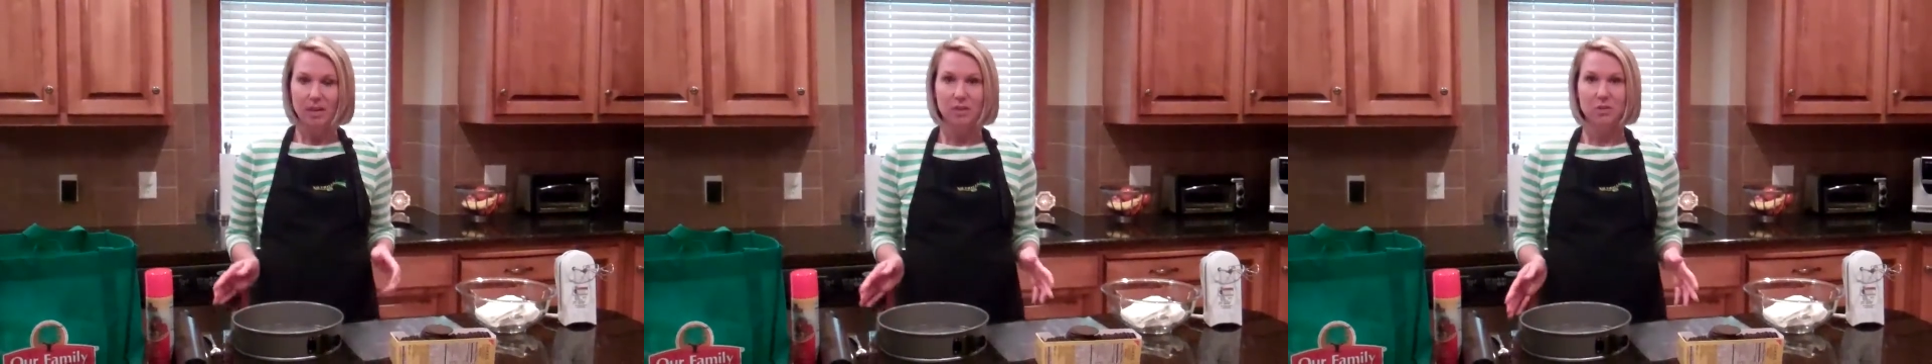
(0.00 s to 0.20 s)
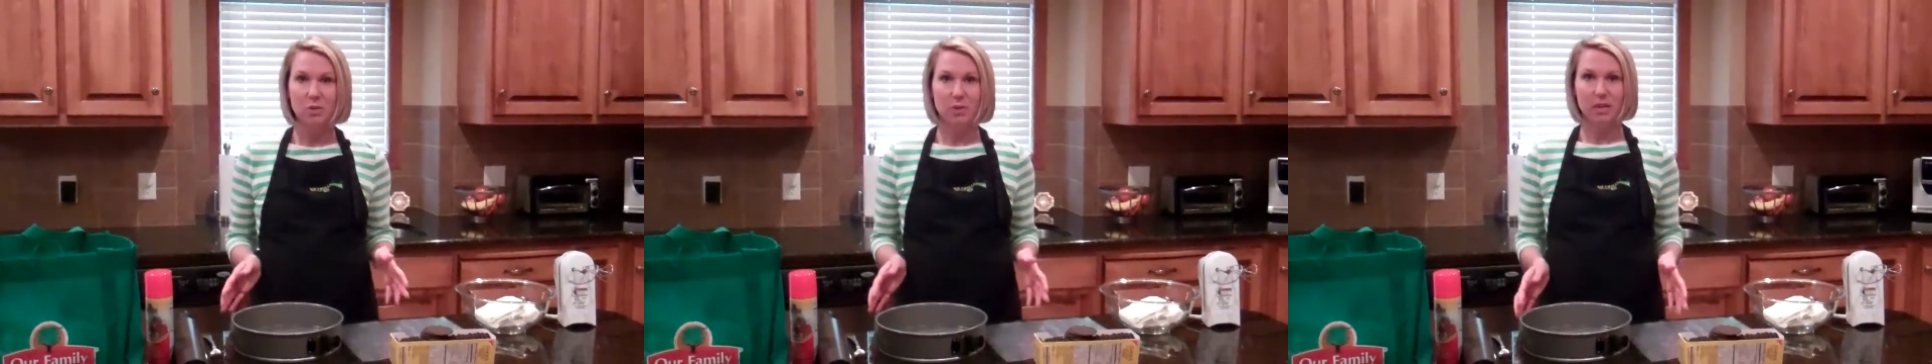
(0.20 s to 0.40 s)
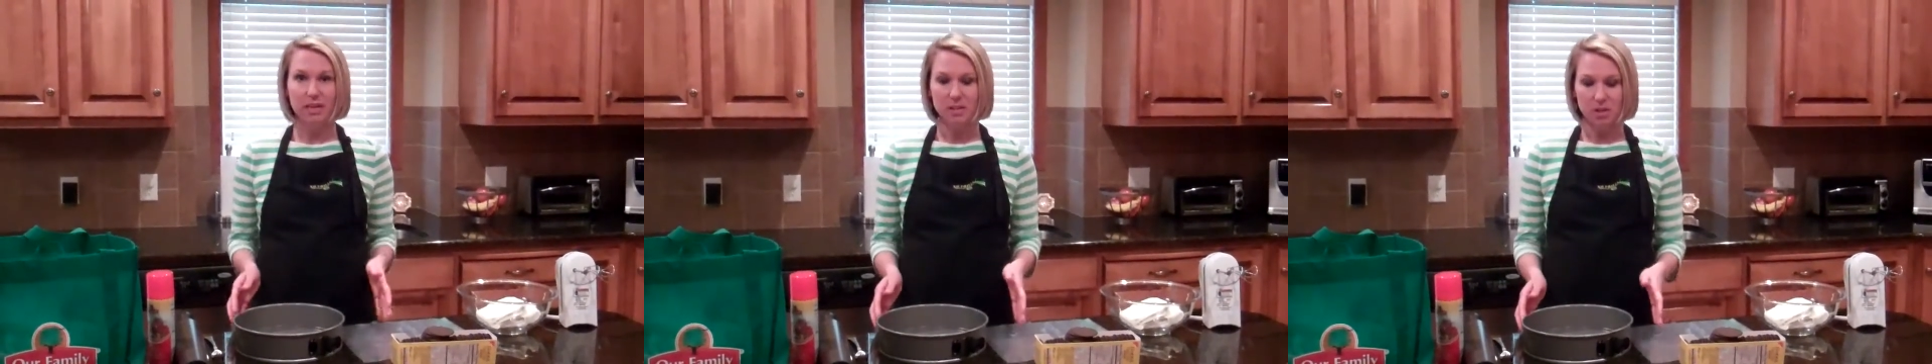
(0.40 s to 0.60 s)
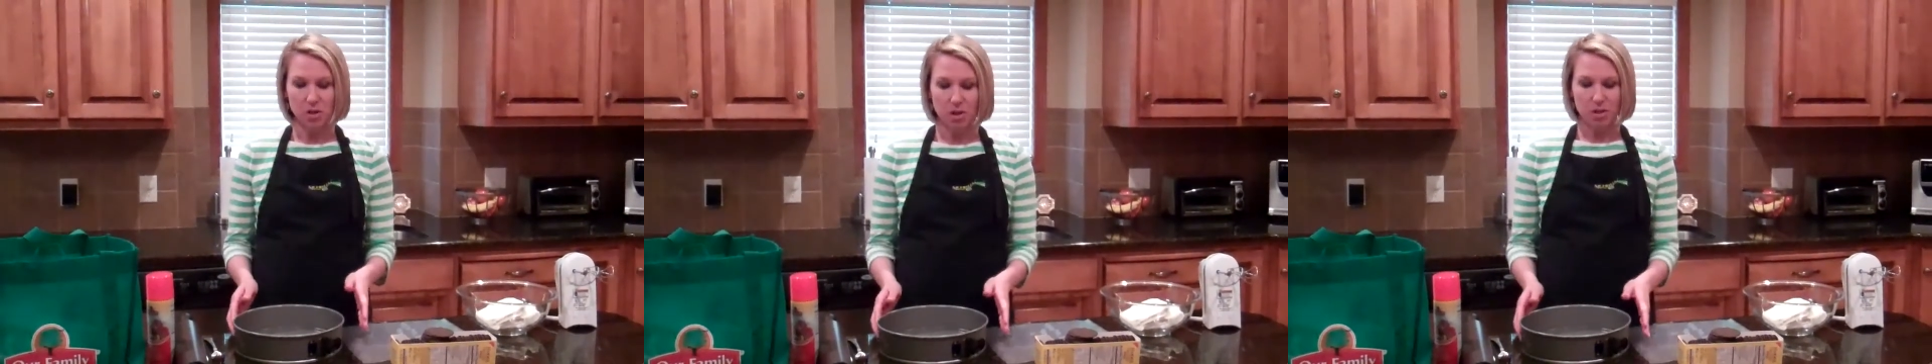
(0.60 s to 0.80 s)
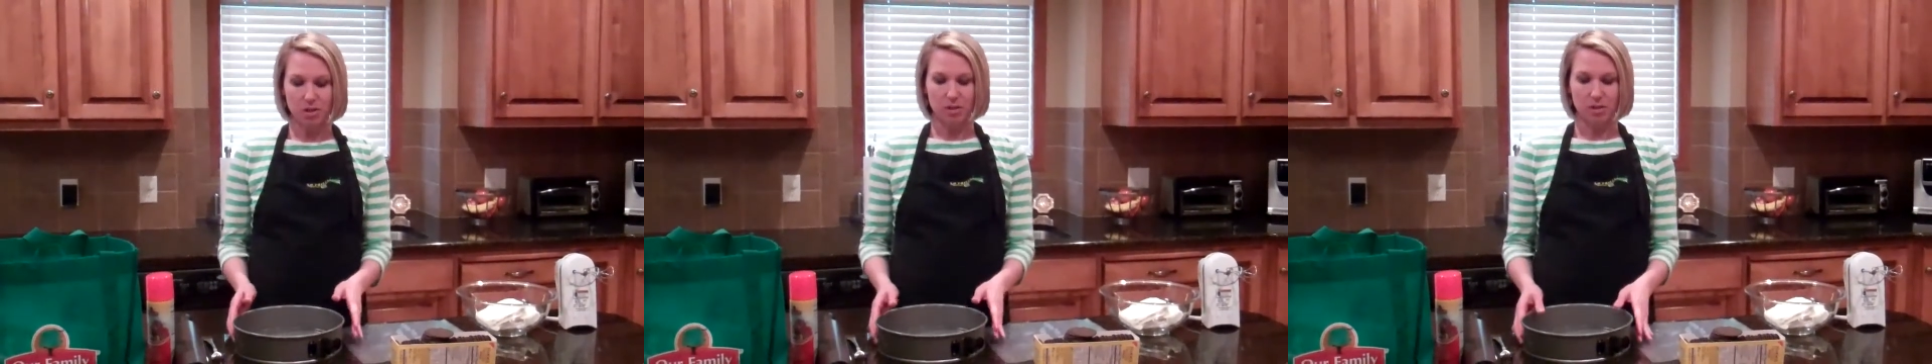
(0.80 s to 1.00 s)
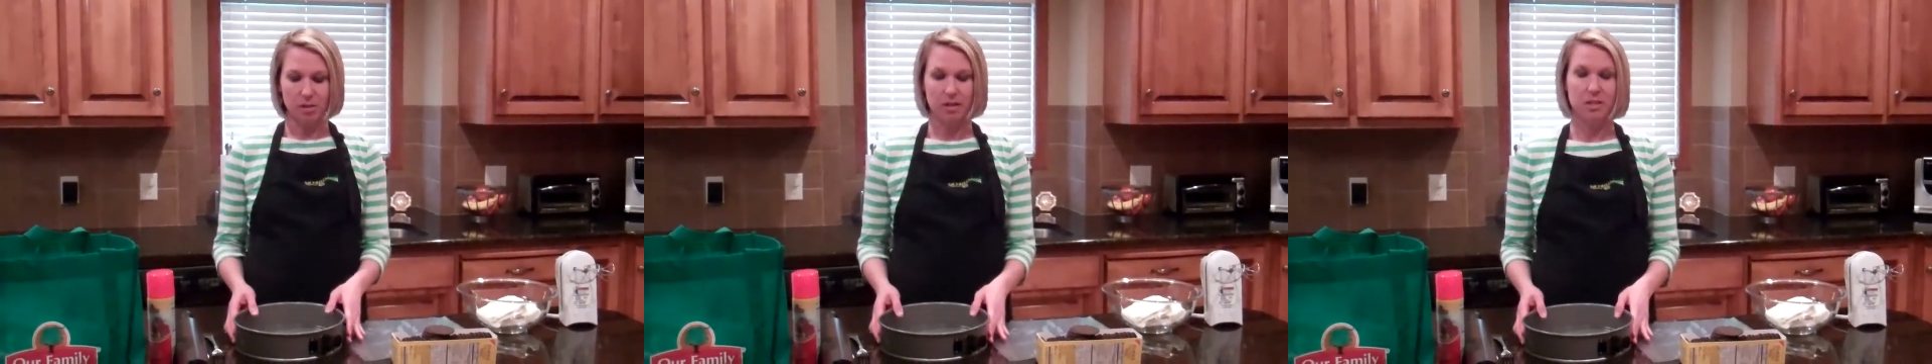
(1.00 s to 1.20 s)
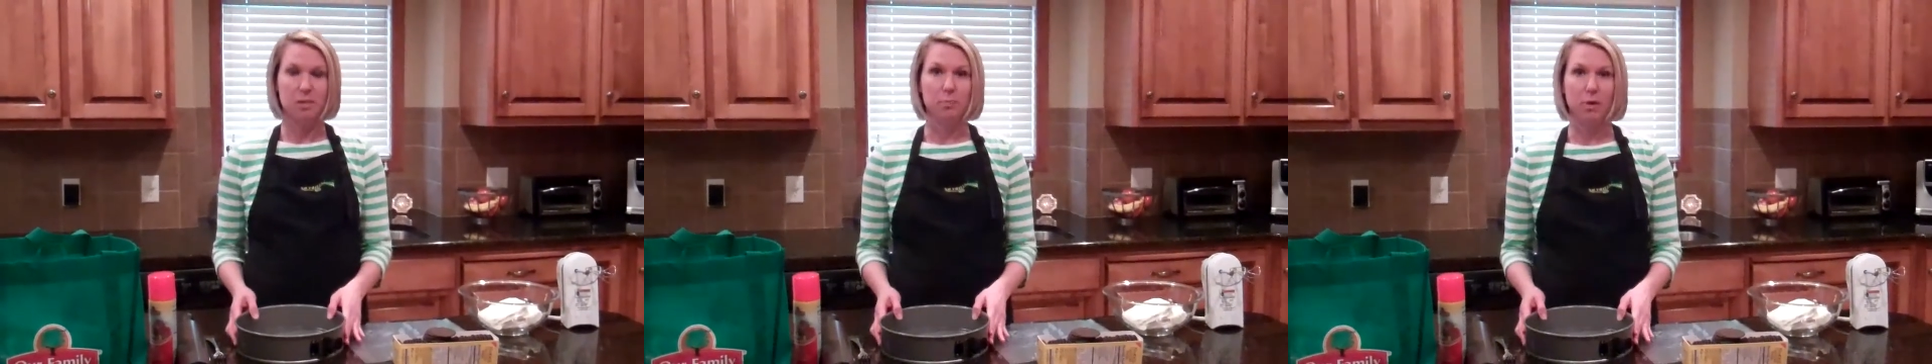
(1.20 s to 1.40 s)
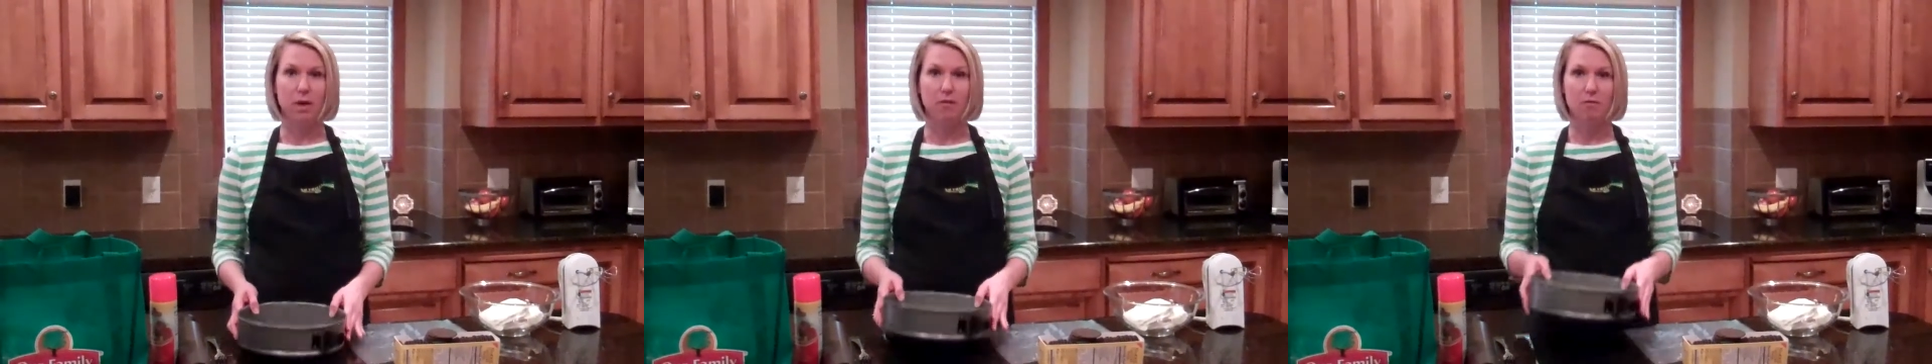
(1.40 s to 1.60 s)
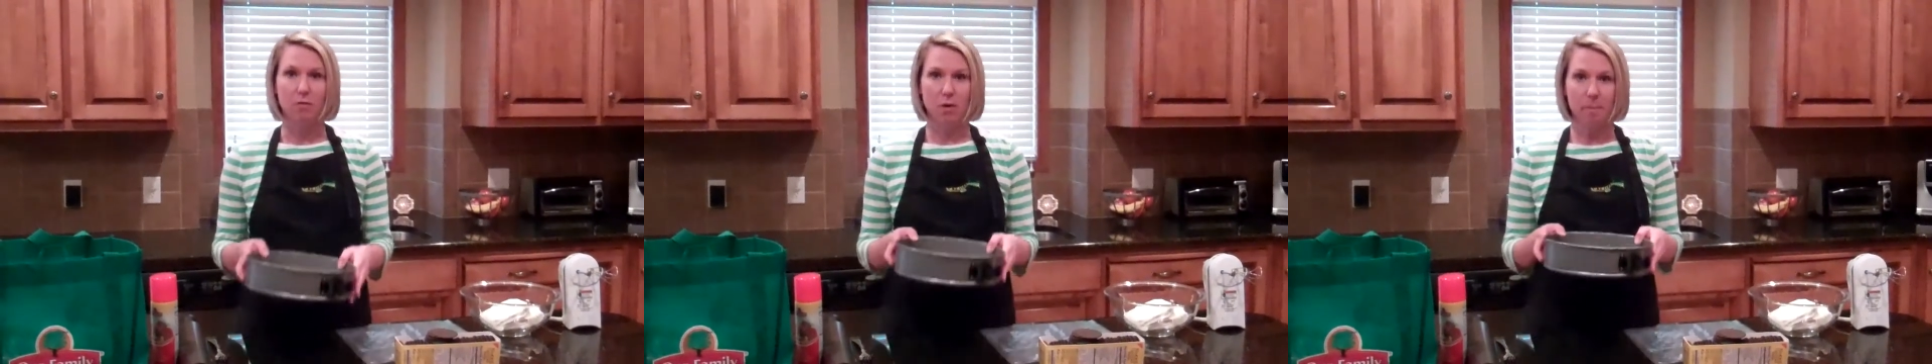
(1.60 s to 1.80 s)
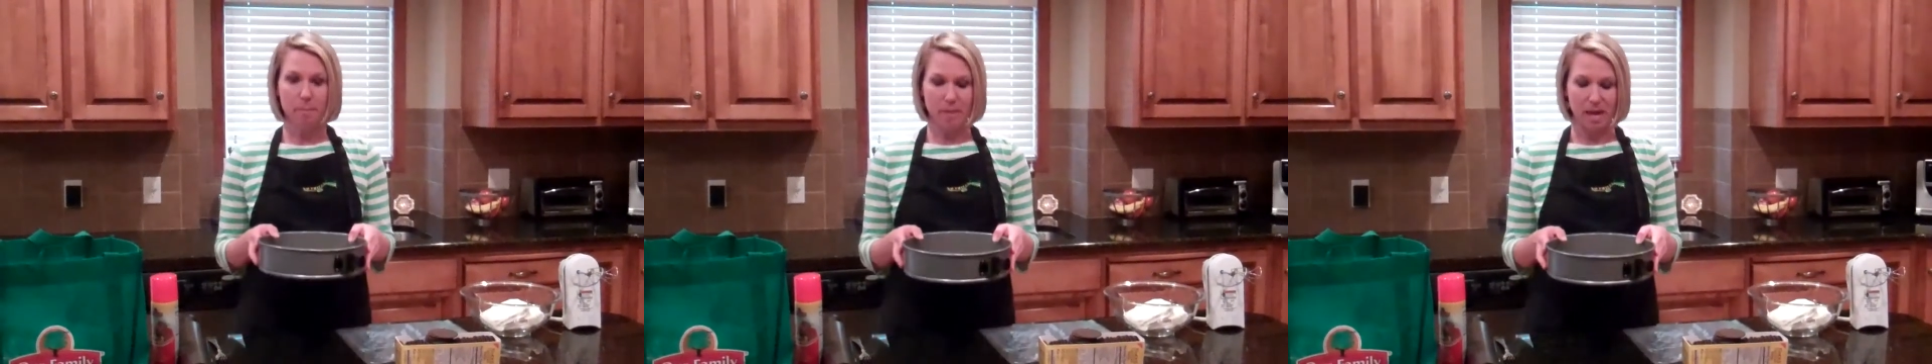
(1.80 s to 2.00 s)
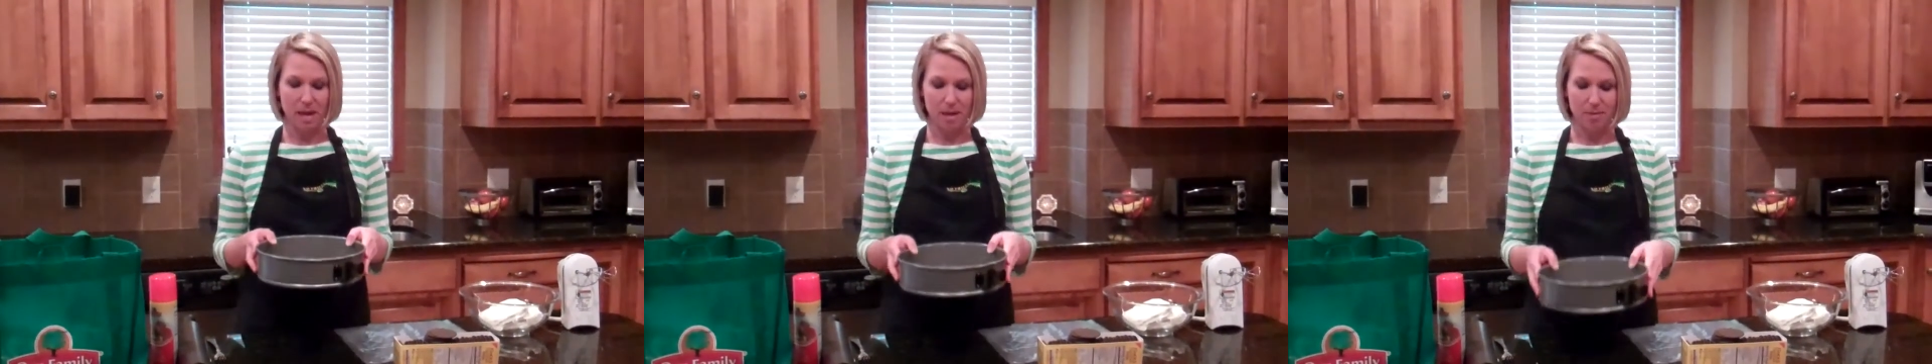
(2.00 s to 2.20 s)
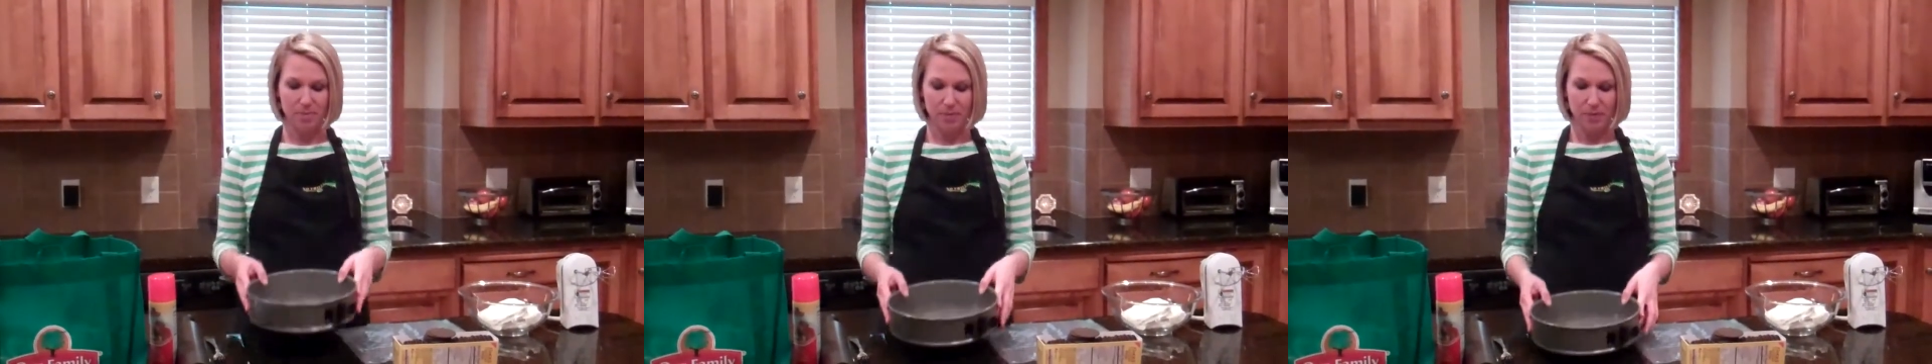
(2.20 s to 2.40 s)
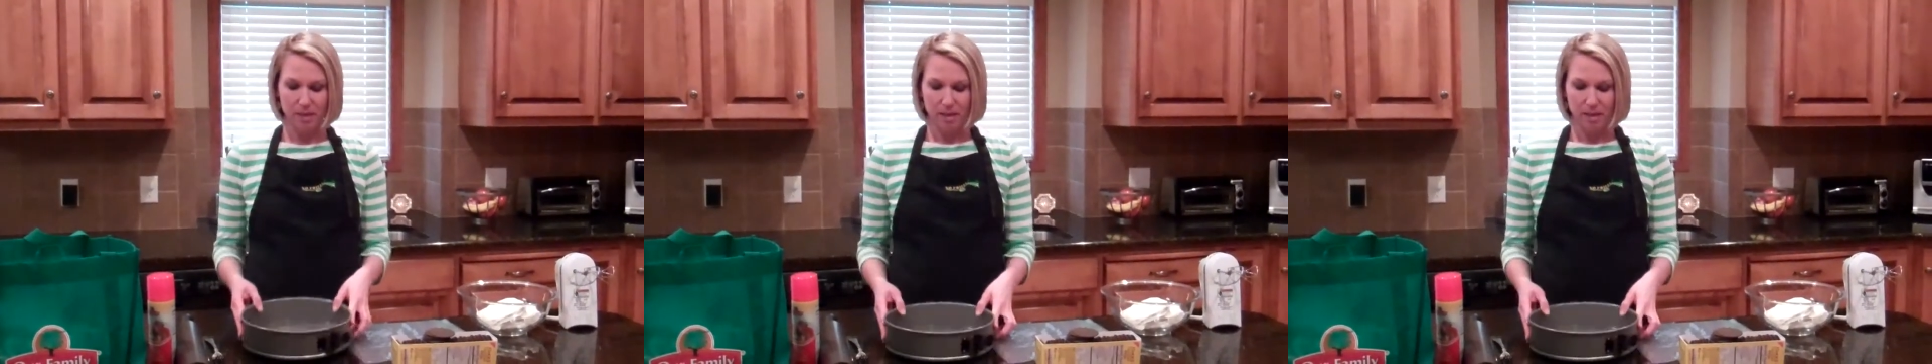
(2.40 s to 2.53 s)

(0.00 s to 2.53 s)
So to get started, you'll need a springform pan,